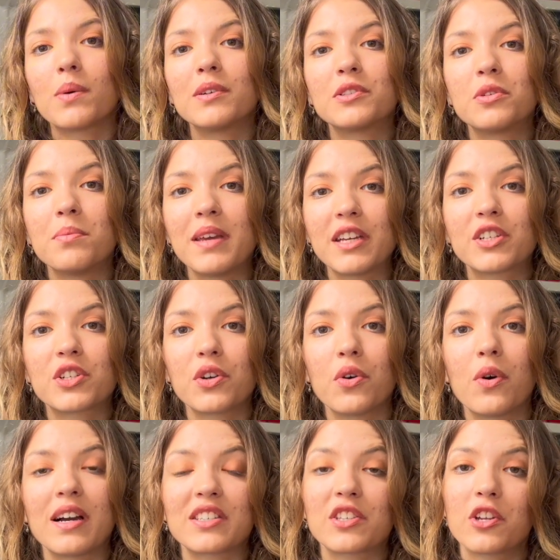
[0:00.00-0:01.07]
want to make
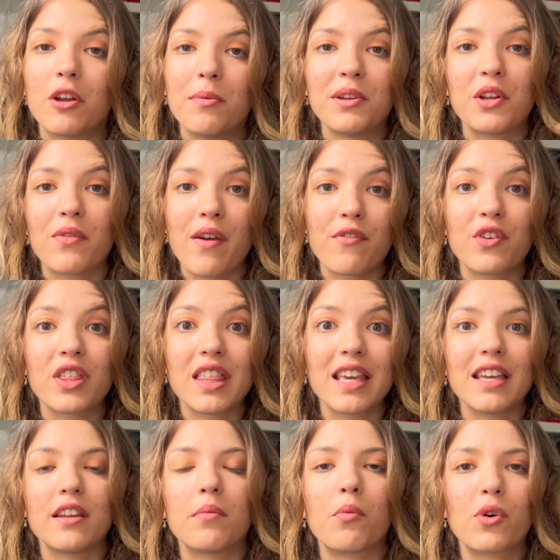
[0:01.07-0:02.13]
sure I study a bit of everything
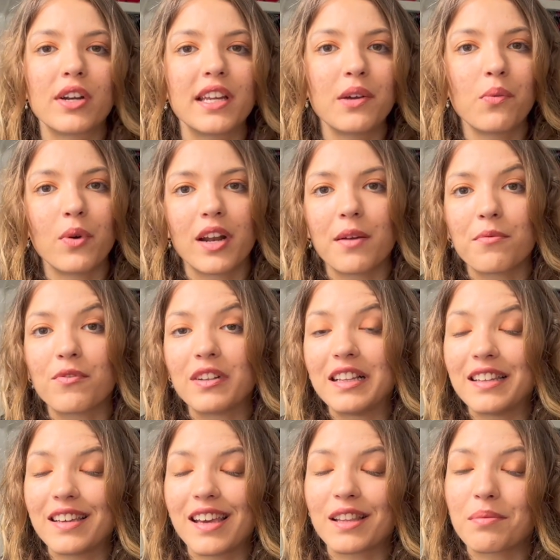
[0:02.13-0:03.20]
in the morning when I'm
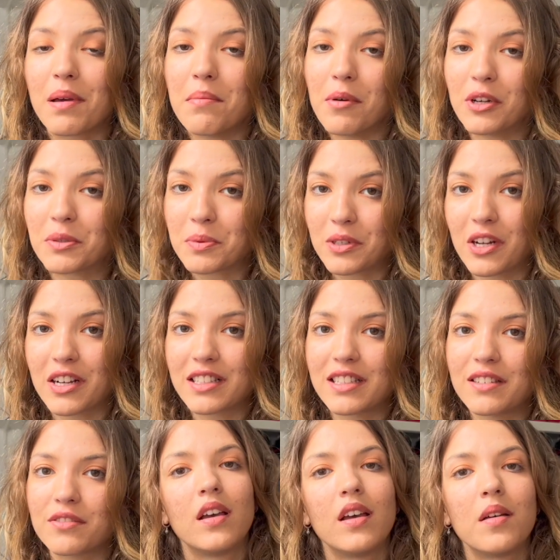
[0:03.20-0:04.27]
feeling at my most
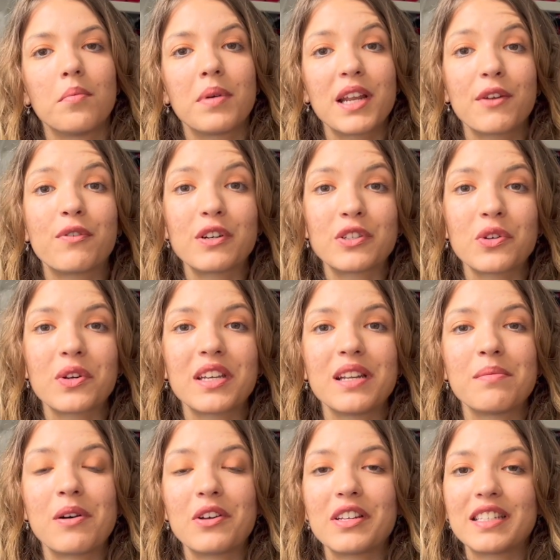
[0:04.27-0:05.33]
productive. But if we're talking
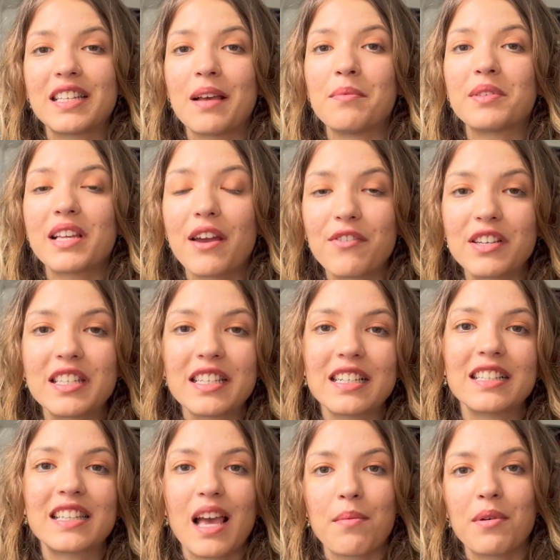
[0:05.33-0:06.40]
about exams, every
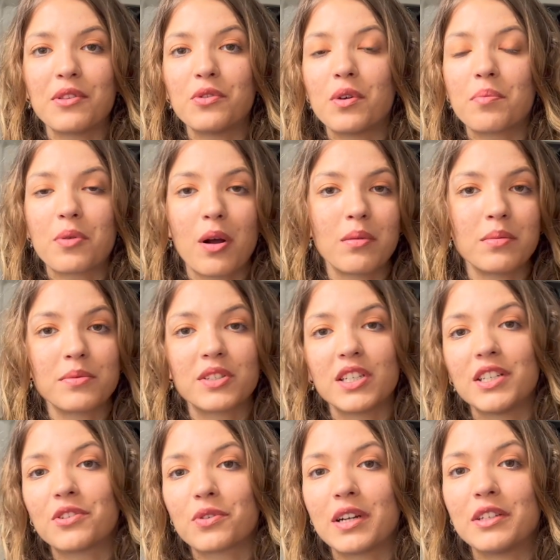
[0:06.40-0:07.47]
single time I do a problem
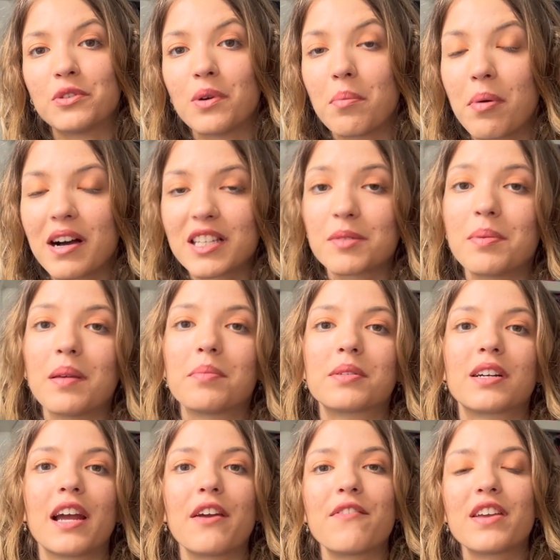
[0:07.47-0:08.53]
sheet or I do a past
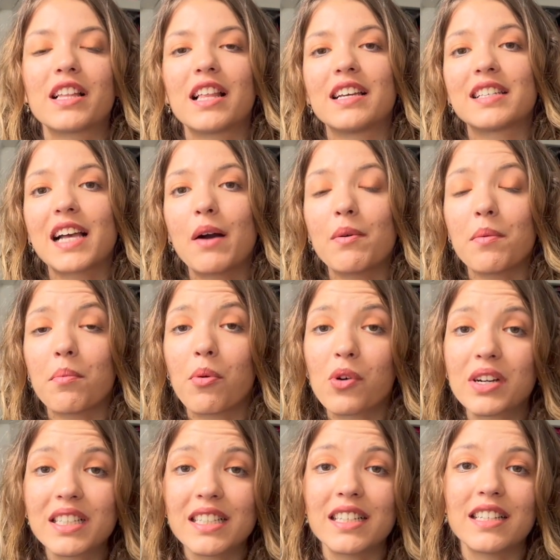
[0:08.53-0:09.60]
paper, I realize how
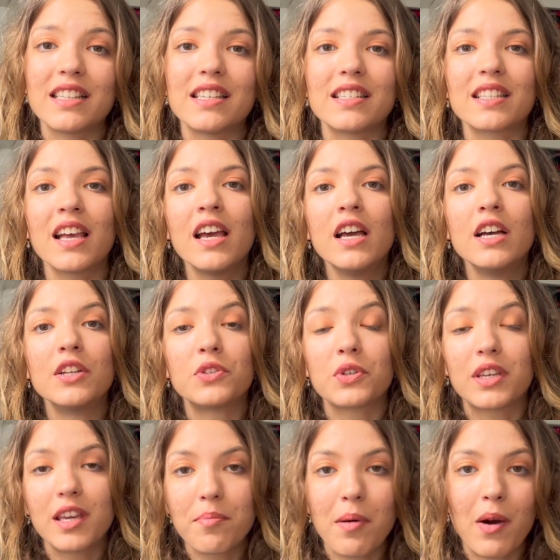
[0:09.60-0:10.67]
important it is to
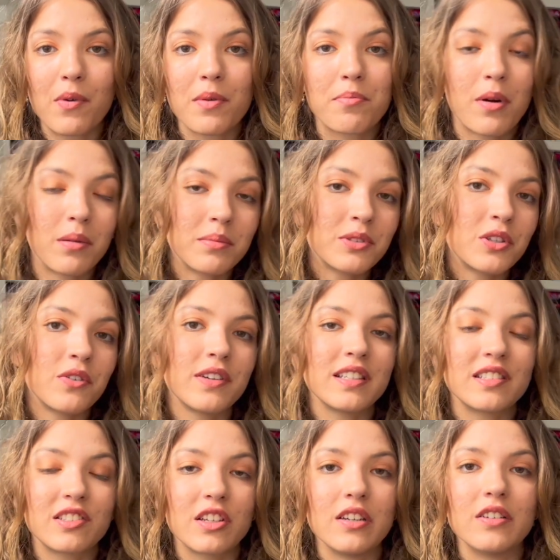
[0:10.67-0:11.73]
keep our problem solving
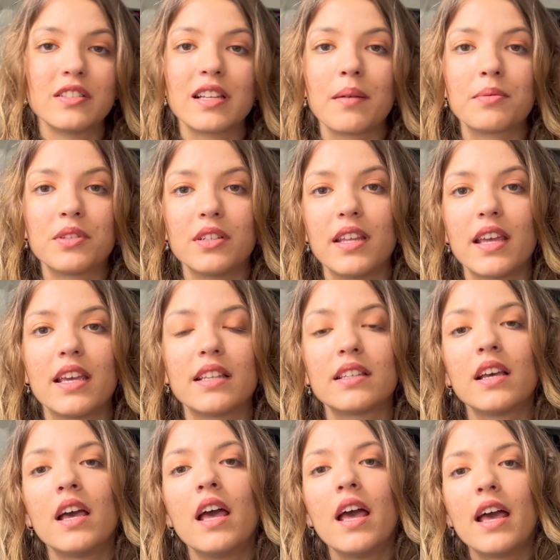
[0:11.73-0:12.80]
skills up to
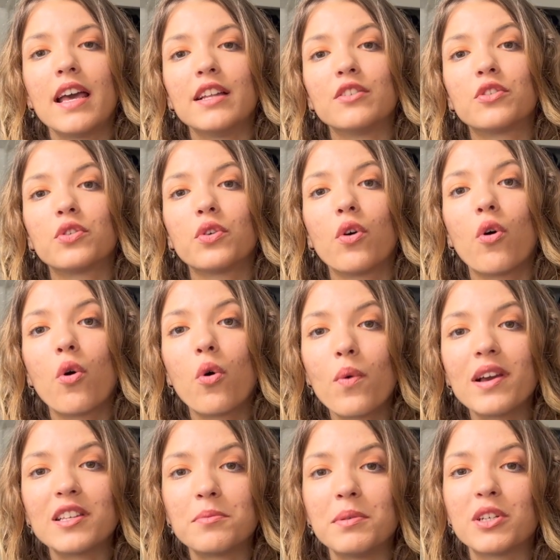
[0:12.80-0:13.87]
date and to
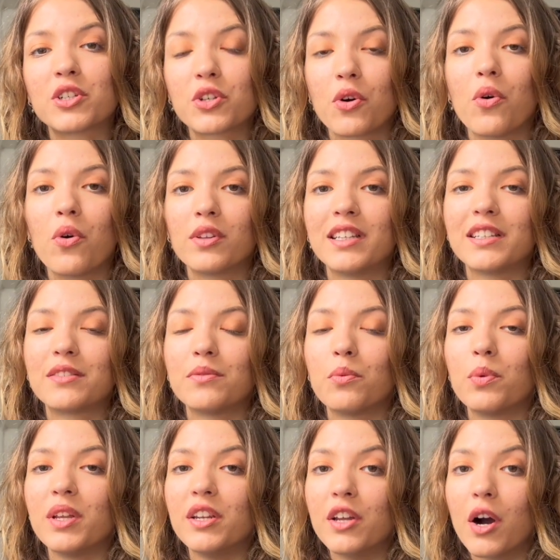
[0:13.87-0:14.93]
always be sure that
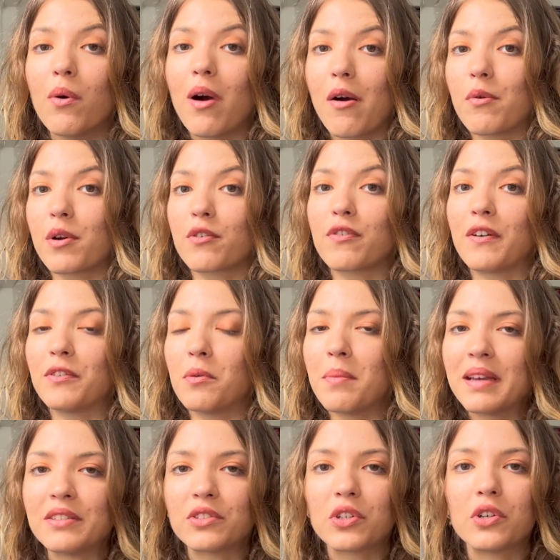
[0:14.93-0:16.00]
we know our
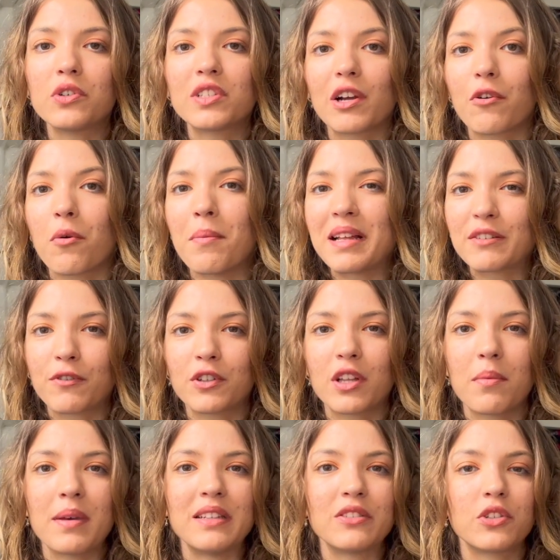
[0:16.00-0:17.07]
fundamentals, our math
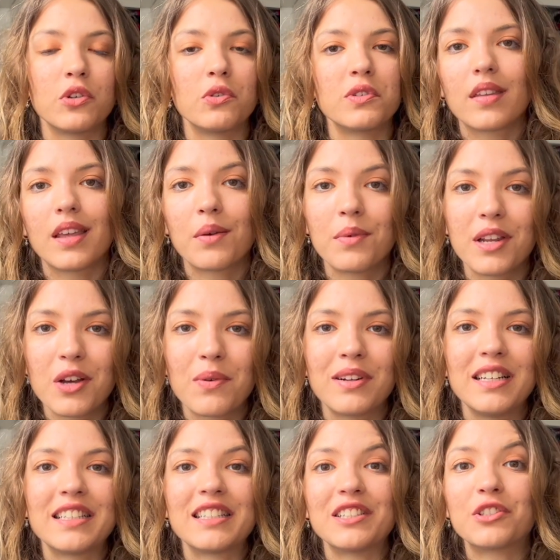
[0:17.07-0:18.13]
fundamentals, and we know what
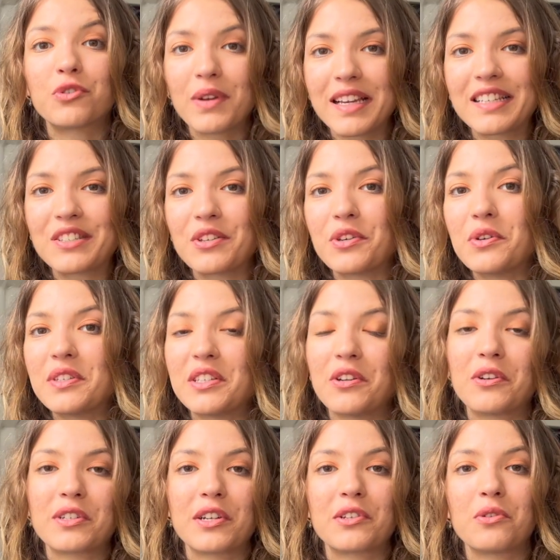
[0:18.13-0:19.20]
little tricks to use in
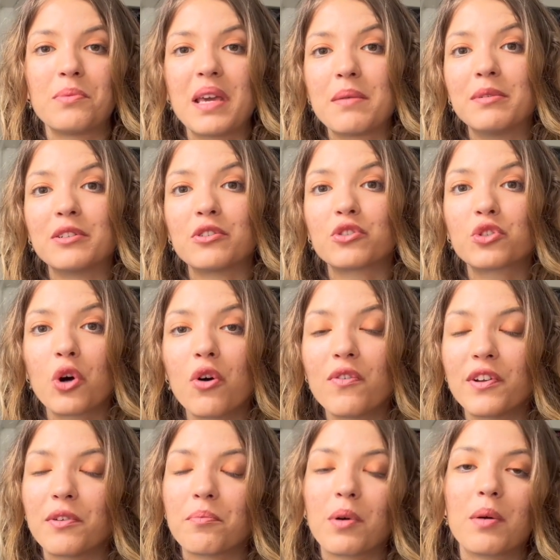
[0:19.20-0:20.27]
order to be able to solve
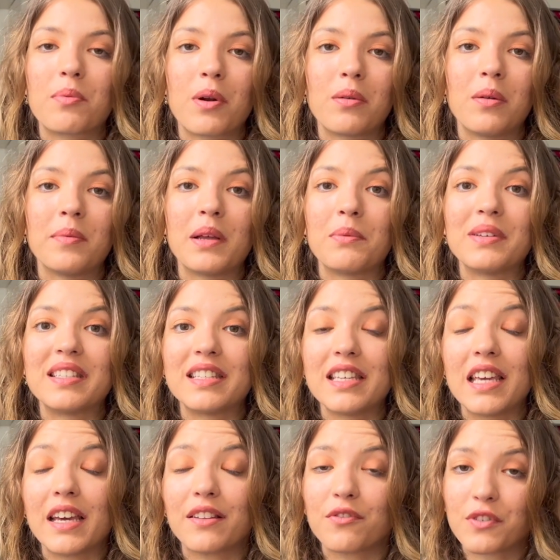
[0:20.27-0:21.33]
a problem that we
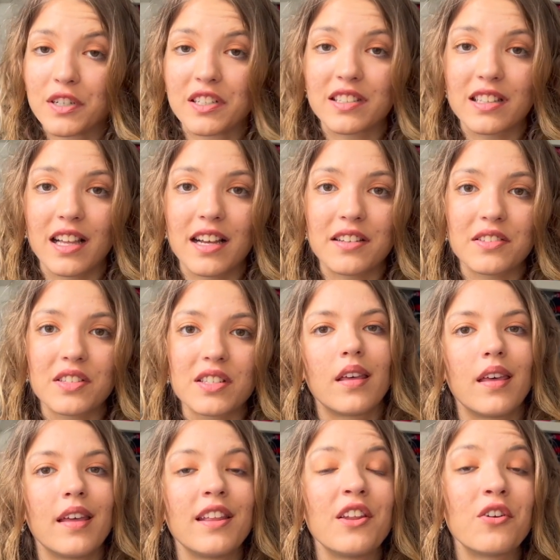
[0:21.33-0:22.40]
see at first glance.
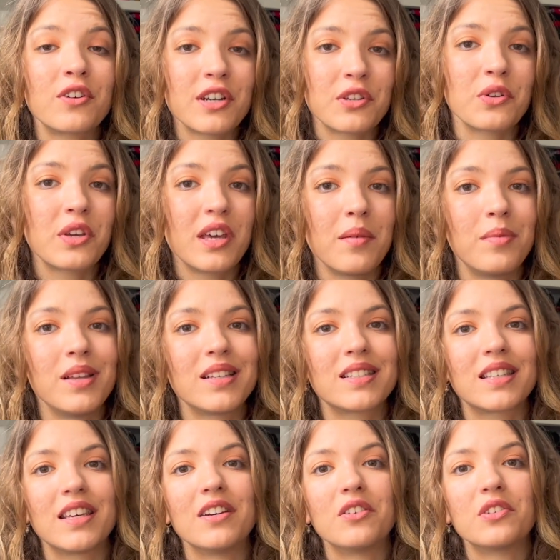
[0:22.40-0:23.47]
And in order to keep these
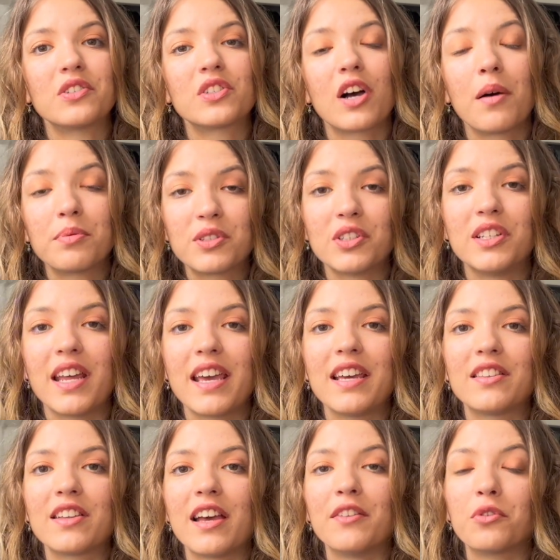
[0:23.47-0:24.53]
skills up to
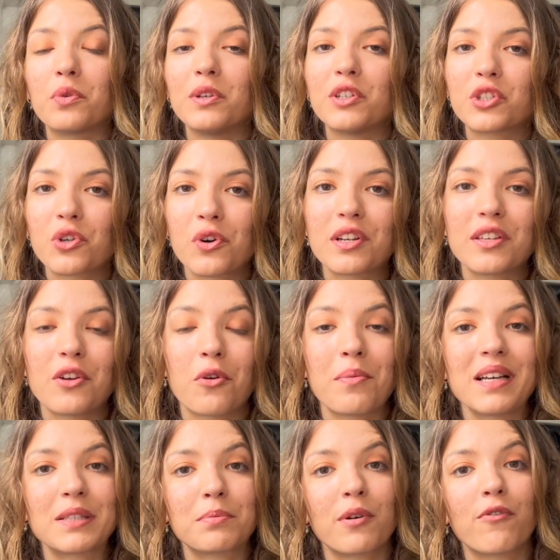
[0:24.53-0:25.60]
date and to ensure your
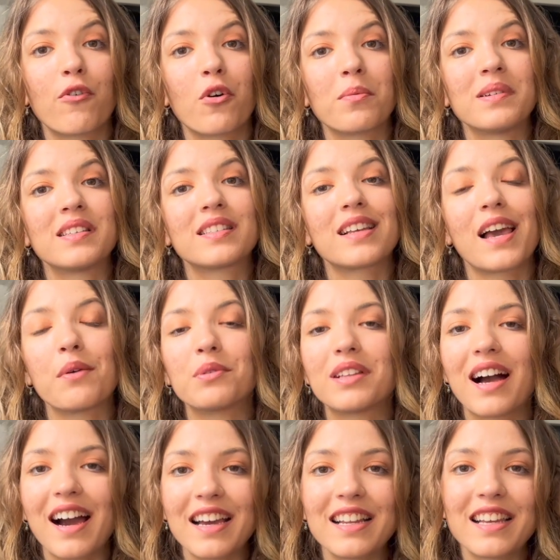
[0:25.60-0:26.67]
best performance, I would
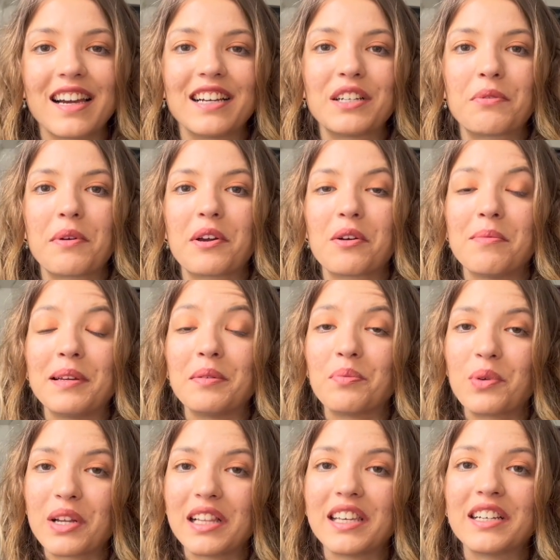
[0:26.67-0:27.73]
highly, highly recommend
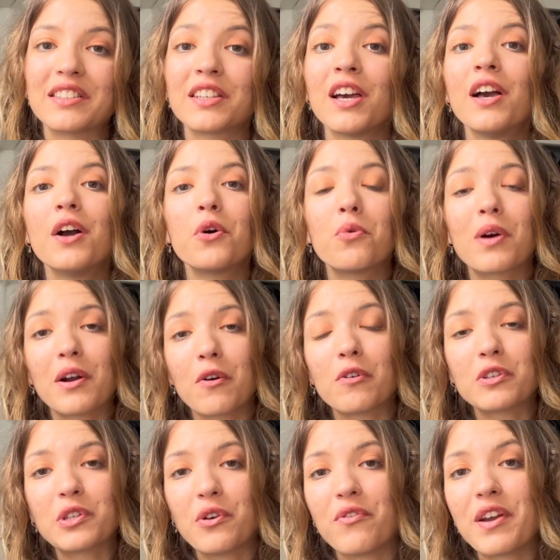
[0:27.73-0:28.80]
Brilliant, who are
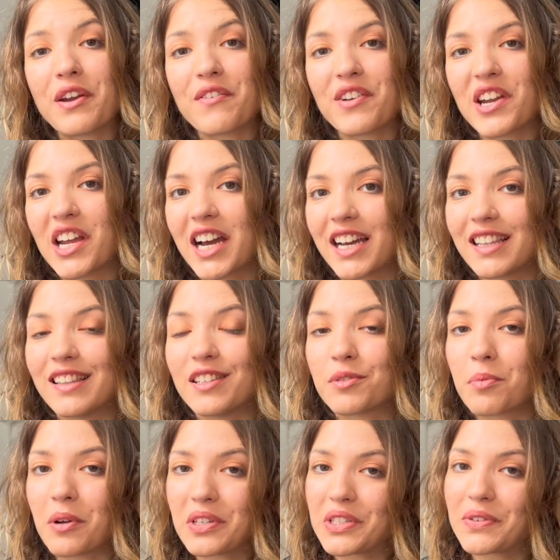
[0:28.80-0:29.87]
also very, very kindly
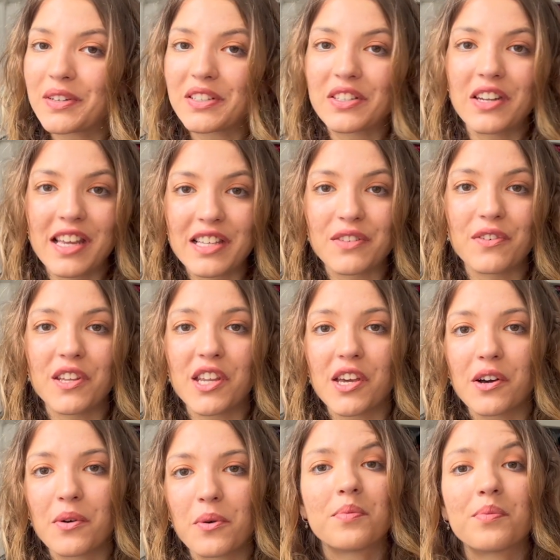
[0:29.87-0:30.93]
sponsoring today's
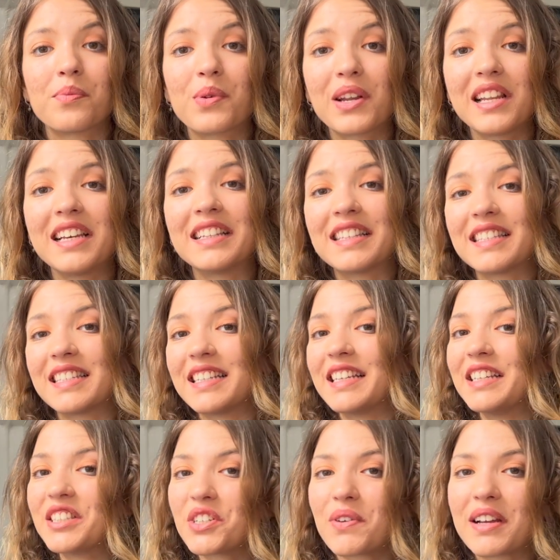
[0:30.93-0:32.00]
video. Brilliant is an
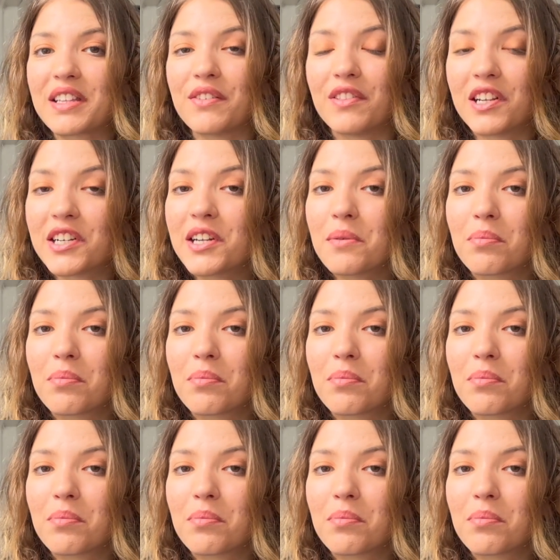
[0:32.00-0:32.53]
interactive learning